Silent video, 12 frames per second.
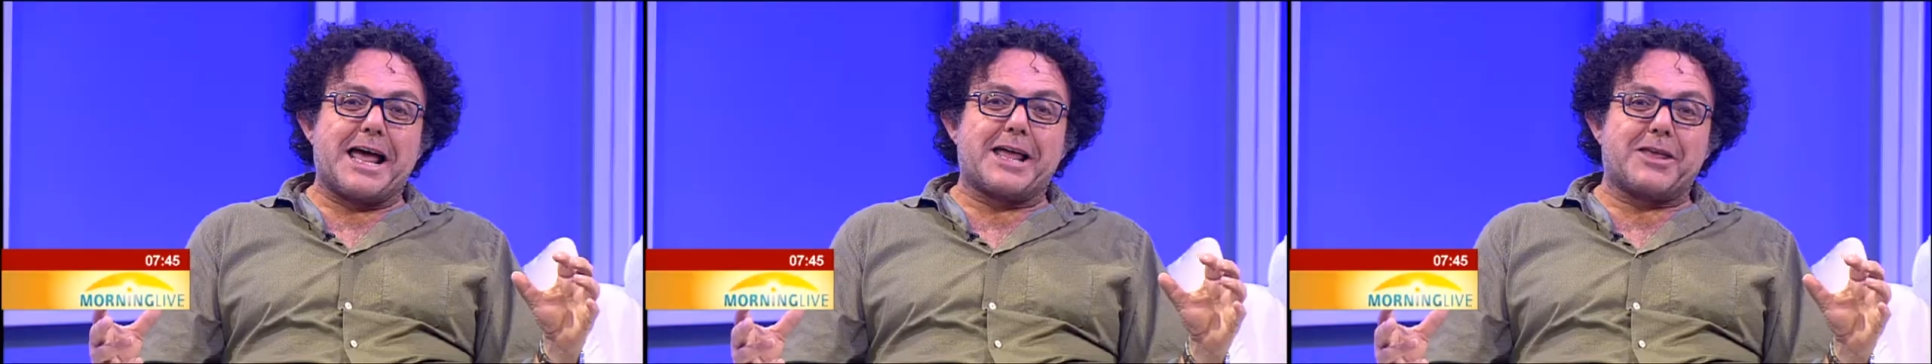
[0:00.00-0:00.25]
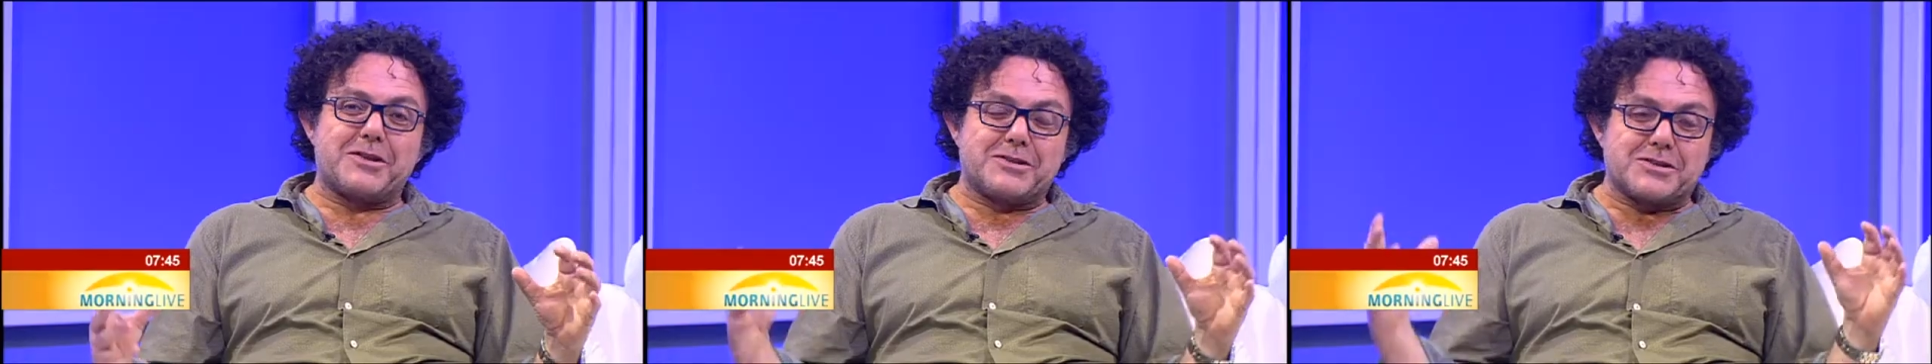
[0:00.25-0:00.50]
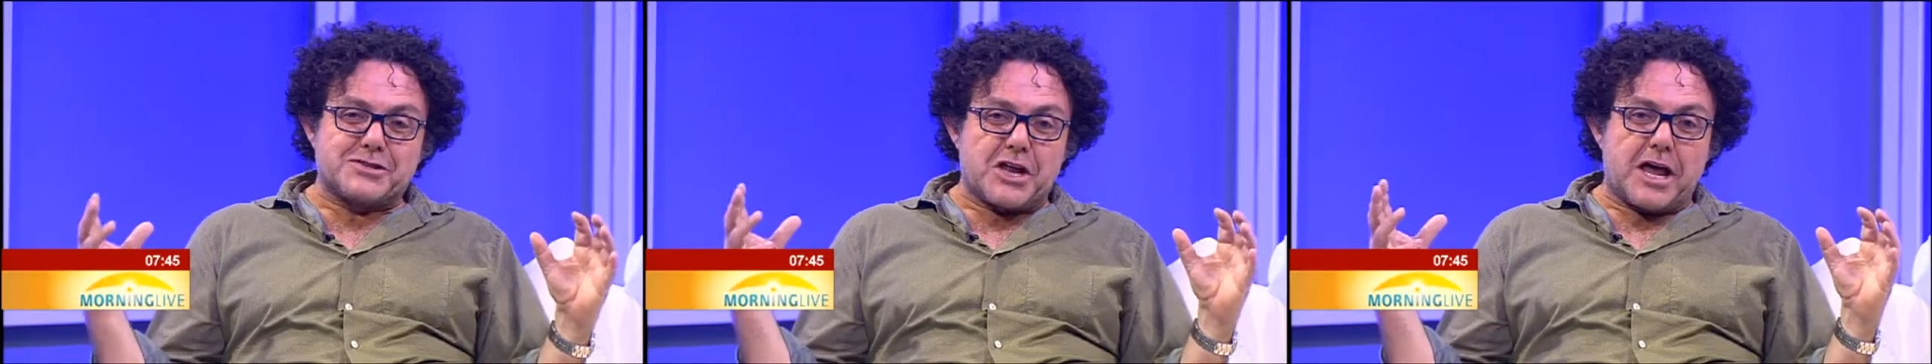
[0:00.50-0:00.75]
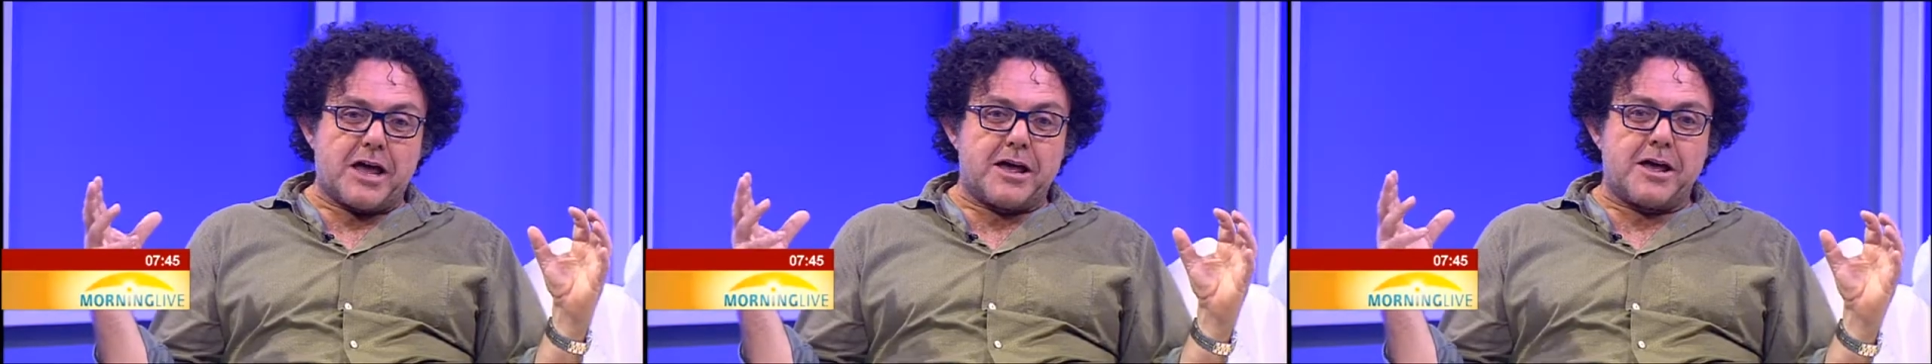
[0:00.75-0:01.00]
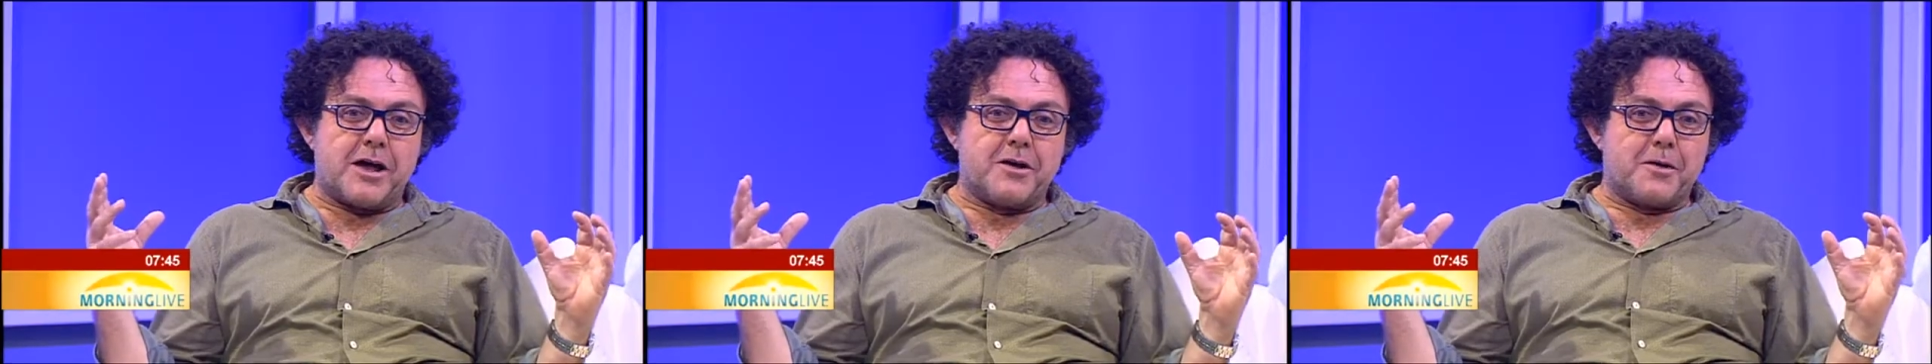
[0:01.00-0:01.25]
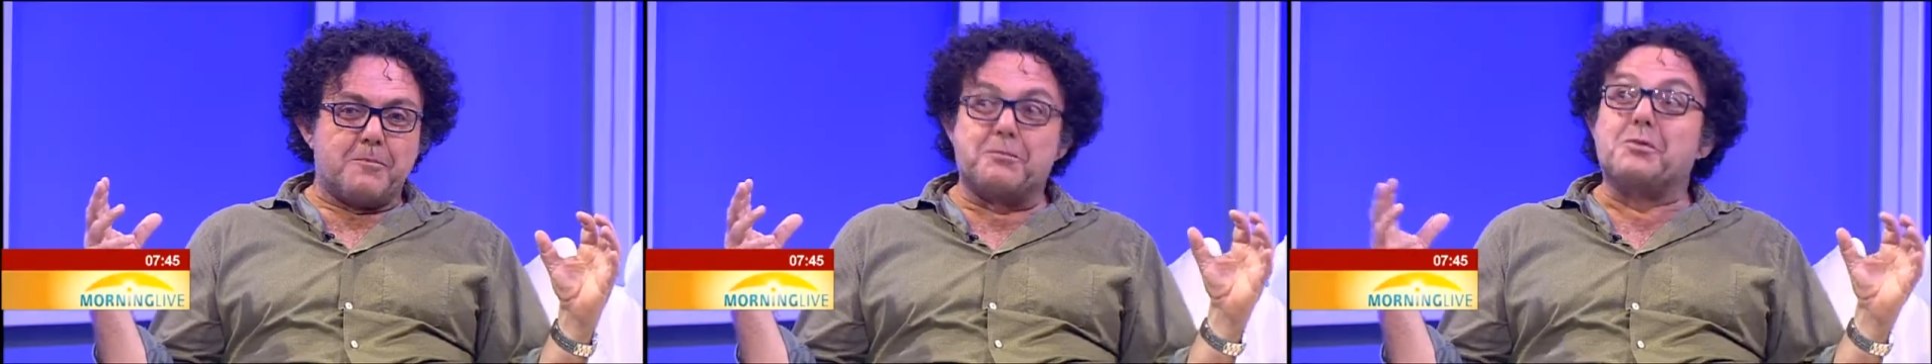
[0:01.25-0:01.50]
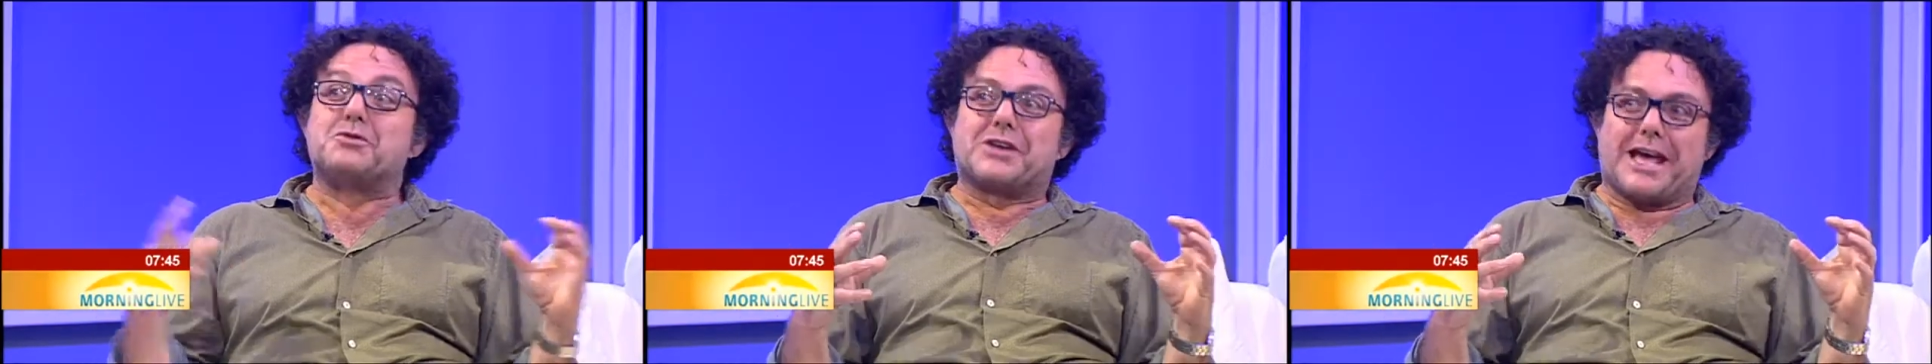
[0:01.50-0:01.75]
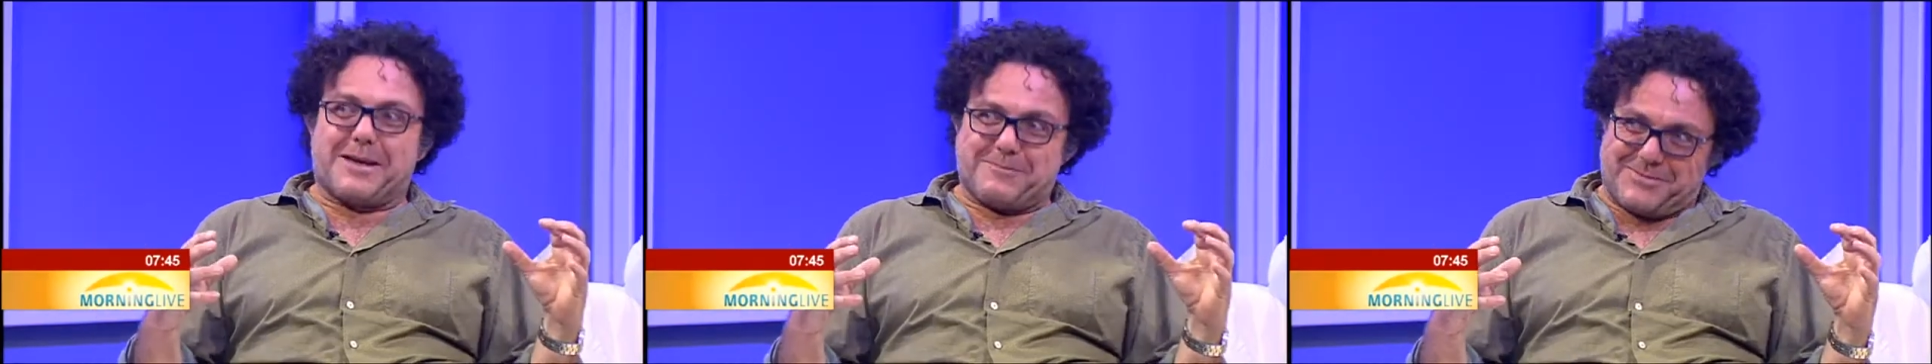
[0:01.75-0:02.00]
like just a
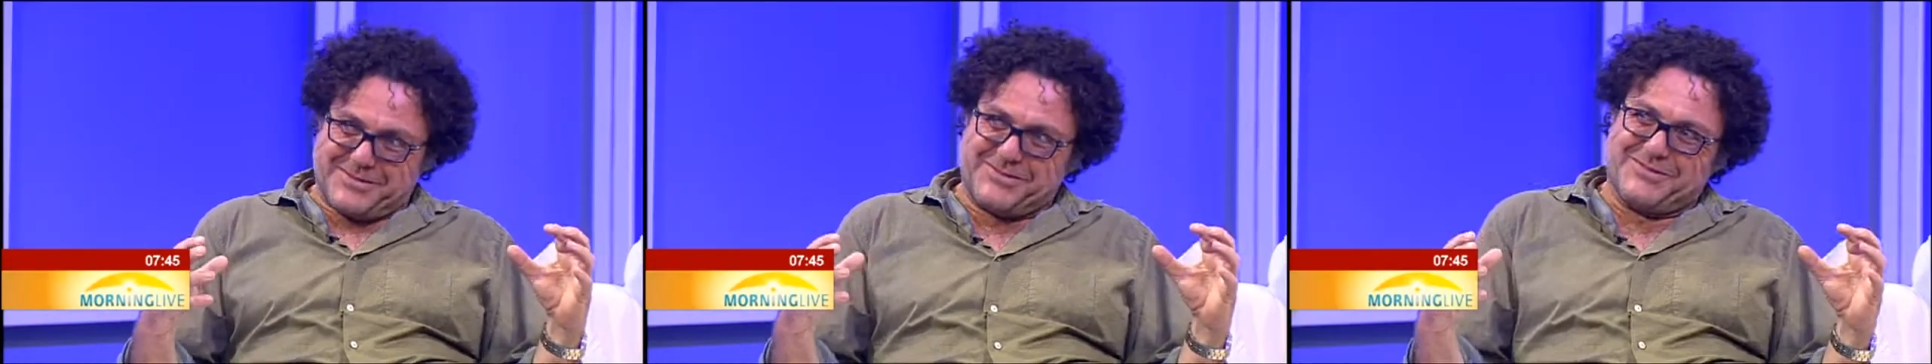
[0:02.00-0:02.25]
boot camp